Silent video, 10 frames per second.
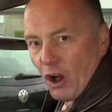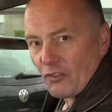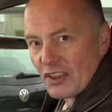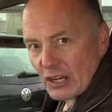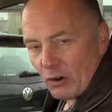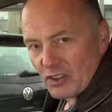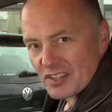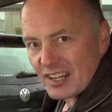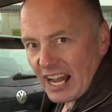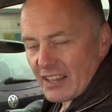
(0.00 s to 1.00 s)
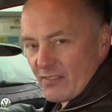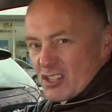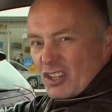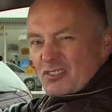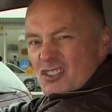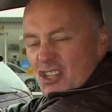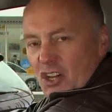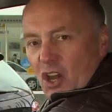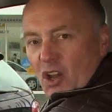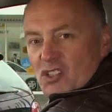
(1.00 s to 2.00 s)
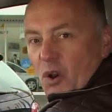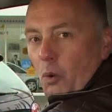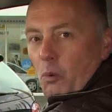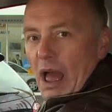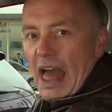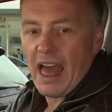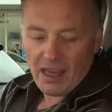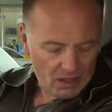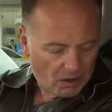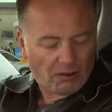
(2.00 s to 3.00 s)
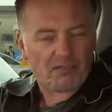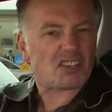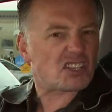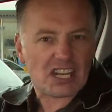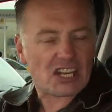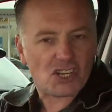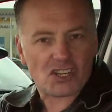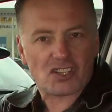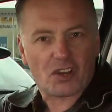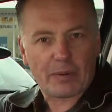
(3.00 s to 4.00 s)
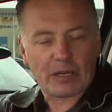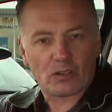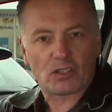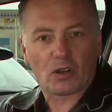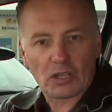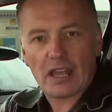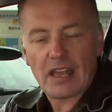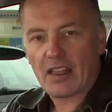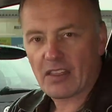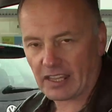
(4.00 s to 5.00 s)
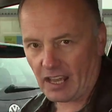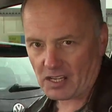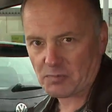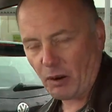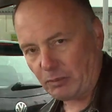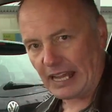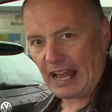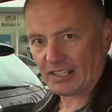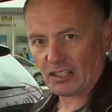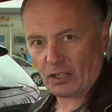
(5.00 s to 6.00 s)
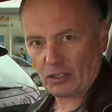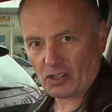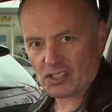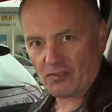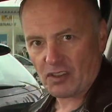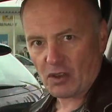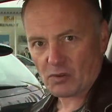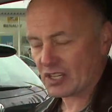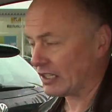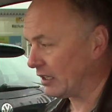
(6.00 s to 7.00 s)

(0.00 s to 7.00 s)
on the other side. If there's no dirt or wear, or if the stitching's coming undone, the car's probably had a lot of use.